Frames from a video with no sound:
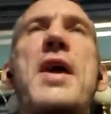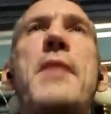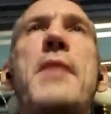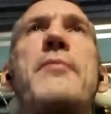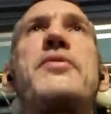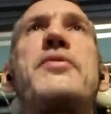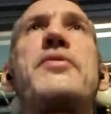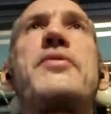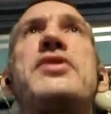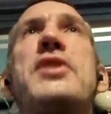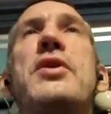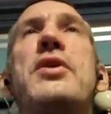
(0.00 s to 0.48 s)

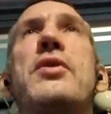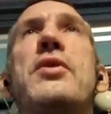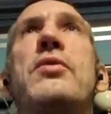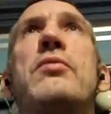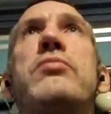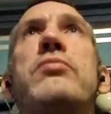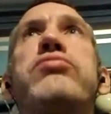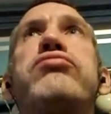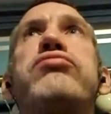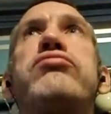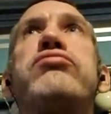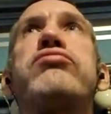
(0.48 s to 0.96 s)
up
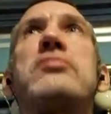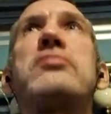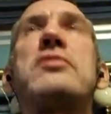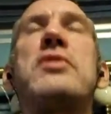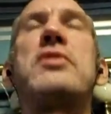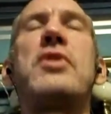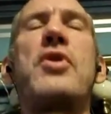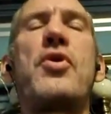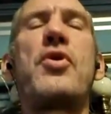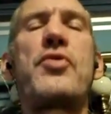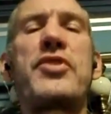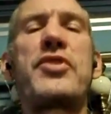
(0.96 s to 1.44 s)
until
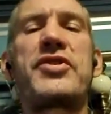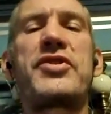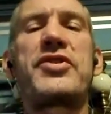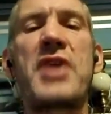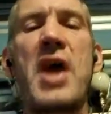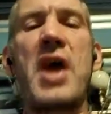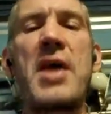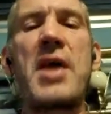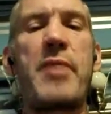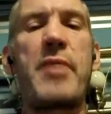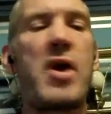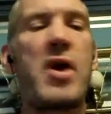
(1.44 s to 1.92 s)
all the
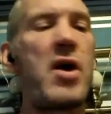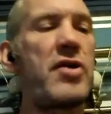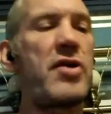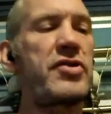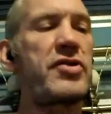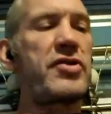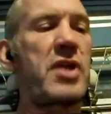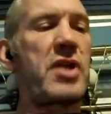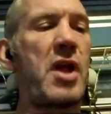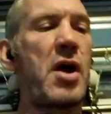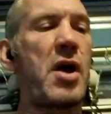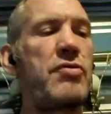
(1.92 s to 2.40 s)
skate
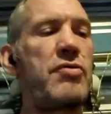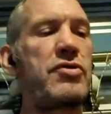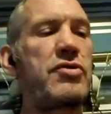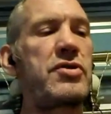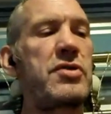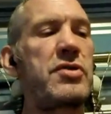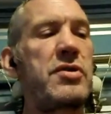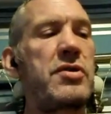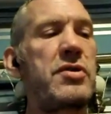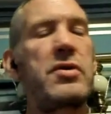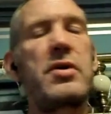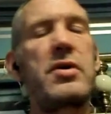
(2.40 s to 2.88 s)
parks
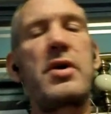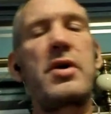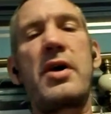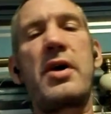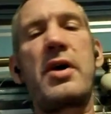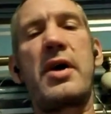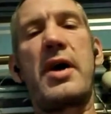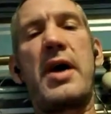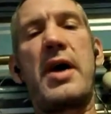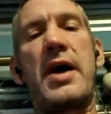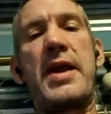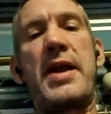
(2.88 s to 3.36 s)
closed.
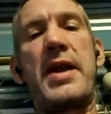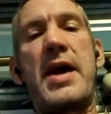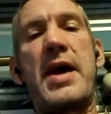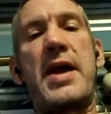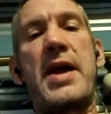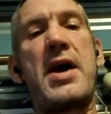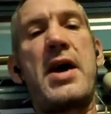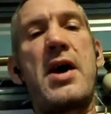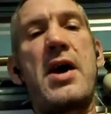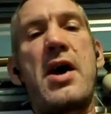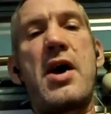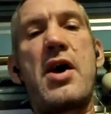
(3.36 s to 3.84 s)
And
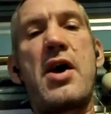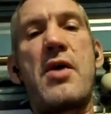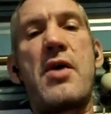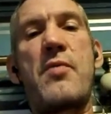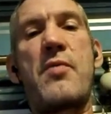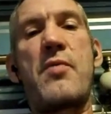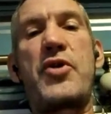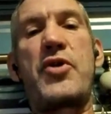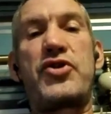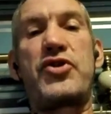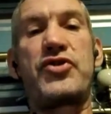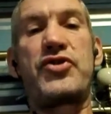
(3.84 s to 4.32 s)

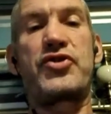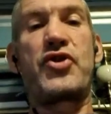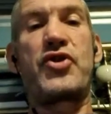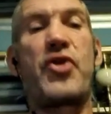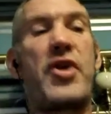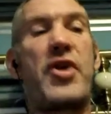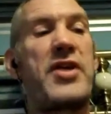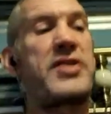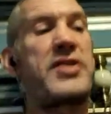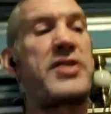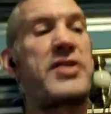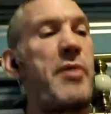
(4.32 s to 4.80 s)
then we just
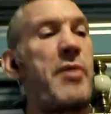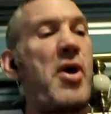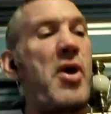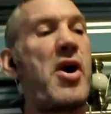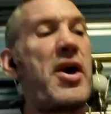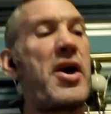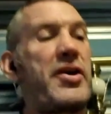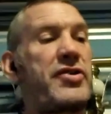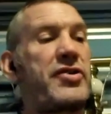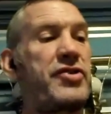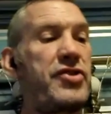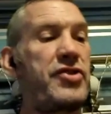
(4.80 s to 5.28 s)
got into
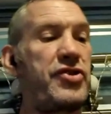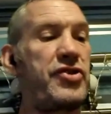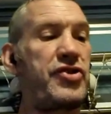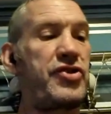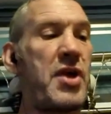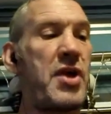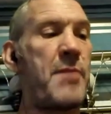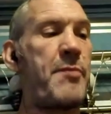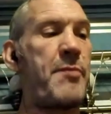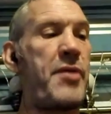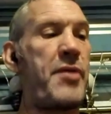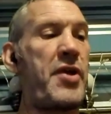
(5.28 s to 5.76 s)
bikes, just
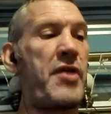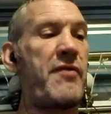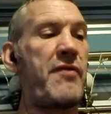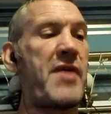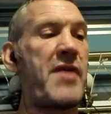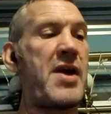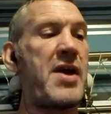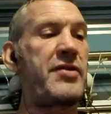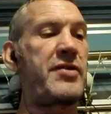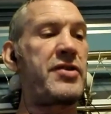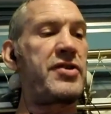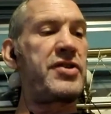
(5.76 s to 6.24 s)
jumping
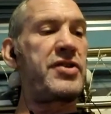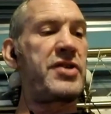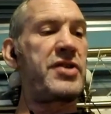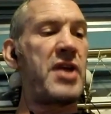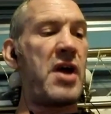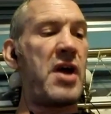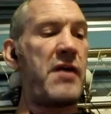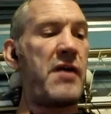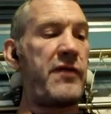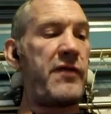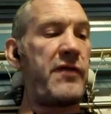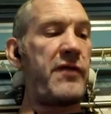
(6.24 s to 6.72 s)
around and
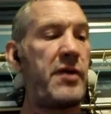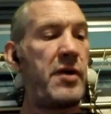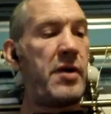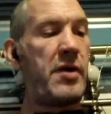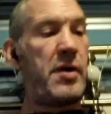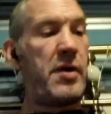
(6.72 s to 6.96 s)
stuff.